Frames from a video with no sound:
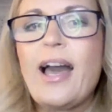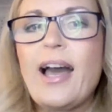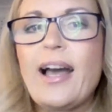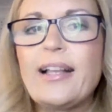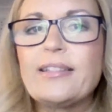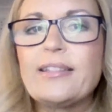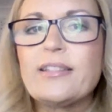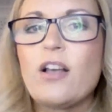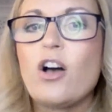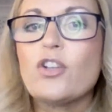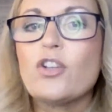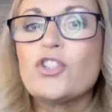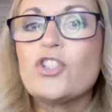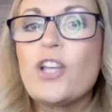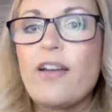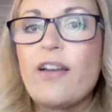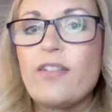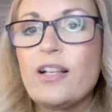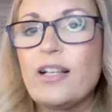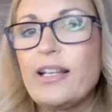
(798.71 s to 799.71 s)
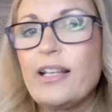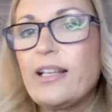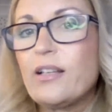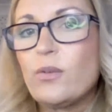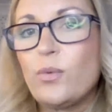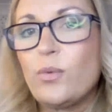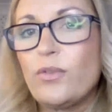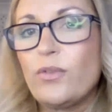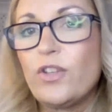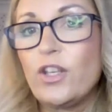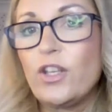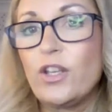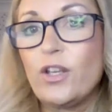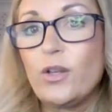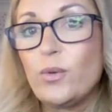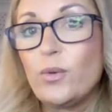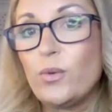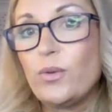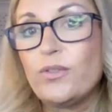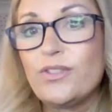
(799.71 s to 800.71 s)
And I'll share a link with
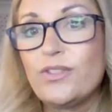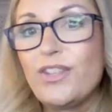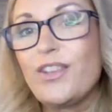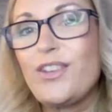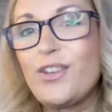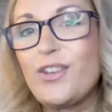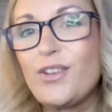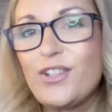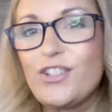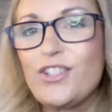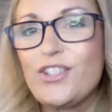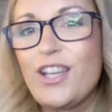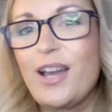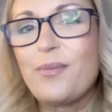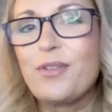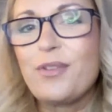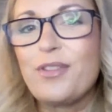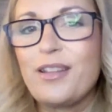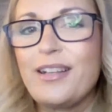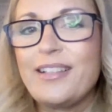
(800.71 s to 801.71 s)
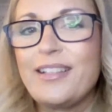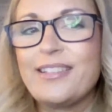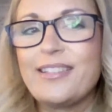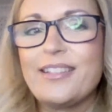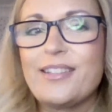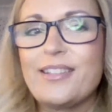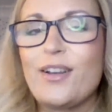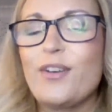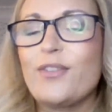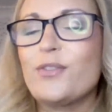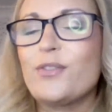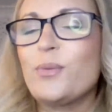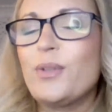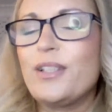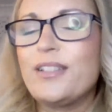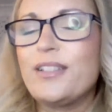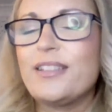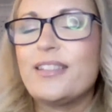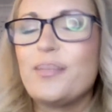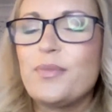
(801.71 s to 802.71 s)
you so you can share with the listeners
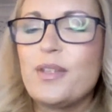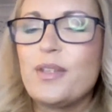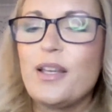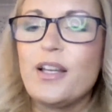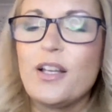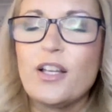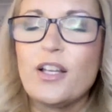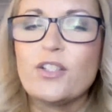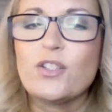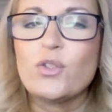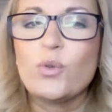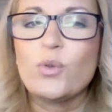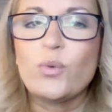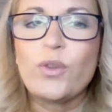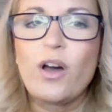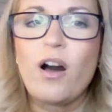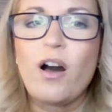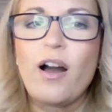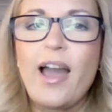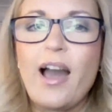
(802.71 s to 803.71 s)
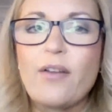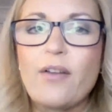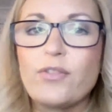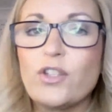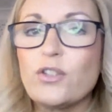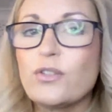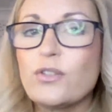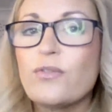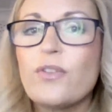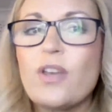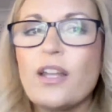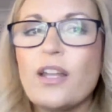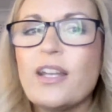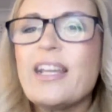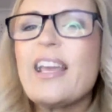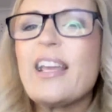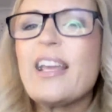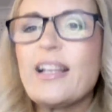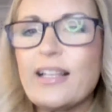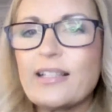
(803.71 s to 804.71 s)
afterwards a tool that I have used, an
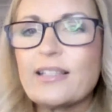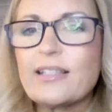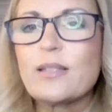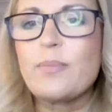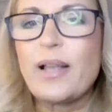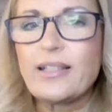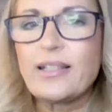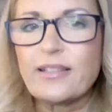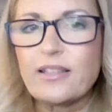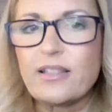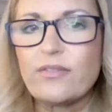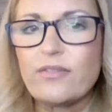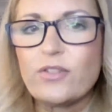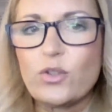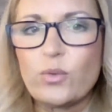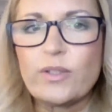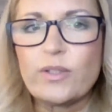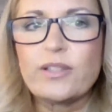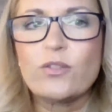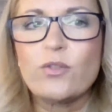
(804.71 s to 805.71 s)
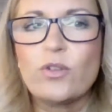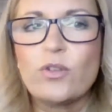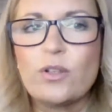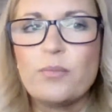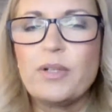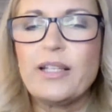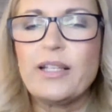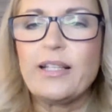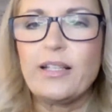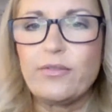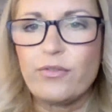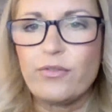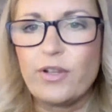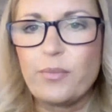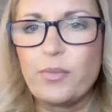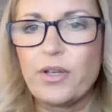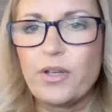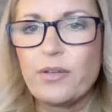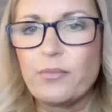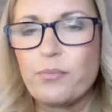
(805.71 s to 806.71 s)
inexpensive tool. It's not completely free,
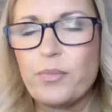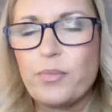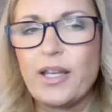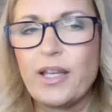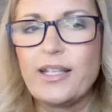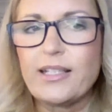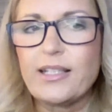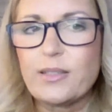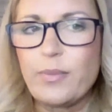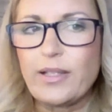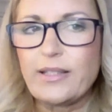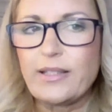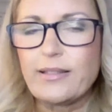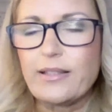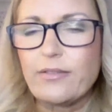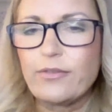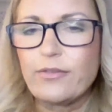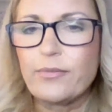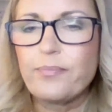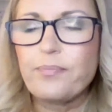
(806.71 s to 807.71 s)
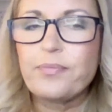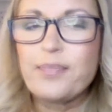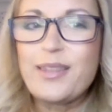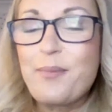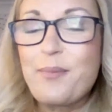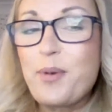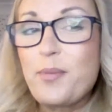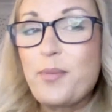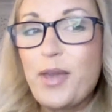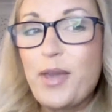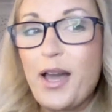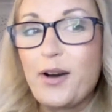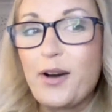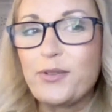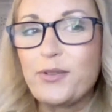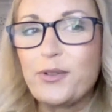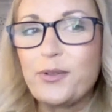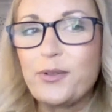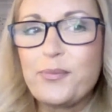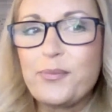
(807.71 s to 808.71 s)
but inexpensive. So that might be
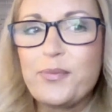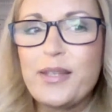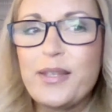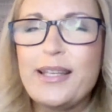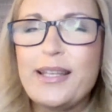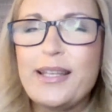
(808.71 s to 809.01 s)
helpful.